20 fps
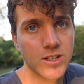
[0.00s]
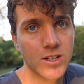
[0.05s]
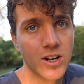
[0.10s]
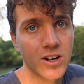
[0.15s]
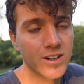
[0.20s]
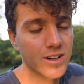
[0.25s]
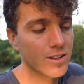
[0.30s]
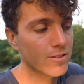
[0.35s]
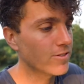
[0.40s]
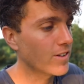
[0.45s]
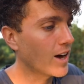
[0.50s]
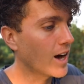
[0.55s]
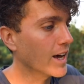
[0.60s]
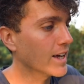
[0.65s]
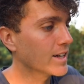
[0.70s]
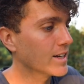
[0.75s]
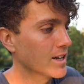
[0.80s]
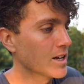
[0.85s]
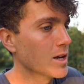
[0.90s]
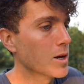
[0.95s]
You're not going to
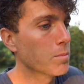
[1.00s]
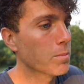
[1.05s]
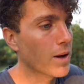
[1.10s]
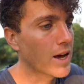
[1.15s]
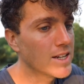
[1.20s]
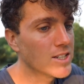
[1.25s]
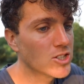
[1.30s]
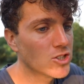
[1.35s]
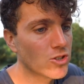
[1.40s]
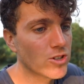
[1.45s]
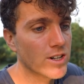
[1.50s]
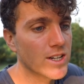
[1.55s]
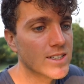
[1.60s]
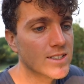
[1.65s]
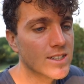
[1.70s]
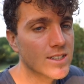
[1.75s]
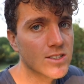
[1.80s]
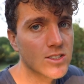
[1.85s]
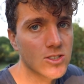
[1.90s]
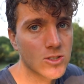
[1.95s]
find
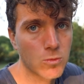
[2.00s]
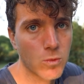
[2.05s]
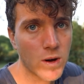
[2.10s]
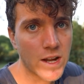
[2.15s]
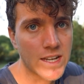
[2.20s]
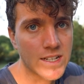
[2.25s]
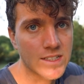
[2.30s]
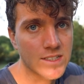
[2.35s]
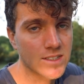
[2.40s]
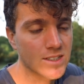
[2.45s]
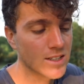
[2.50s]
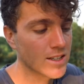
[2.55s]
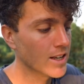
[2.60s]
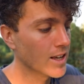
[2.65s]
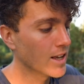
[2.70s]
pastries and sweets.